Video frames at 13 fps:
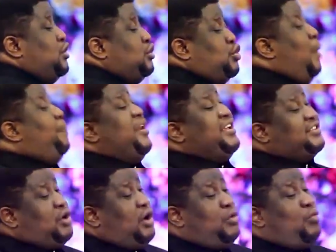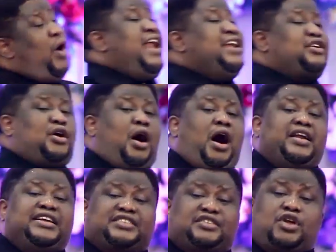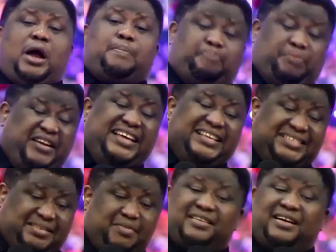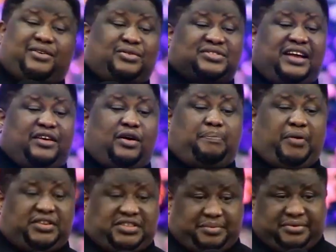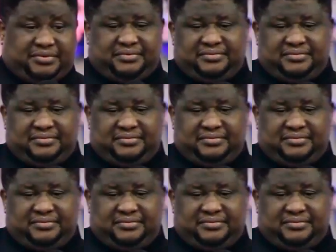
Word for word: to please God. When God is not pleased, miracles are not possible.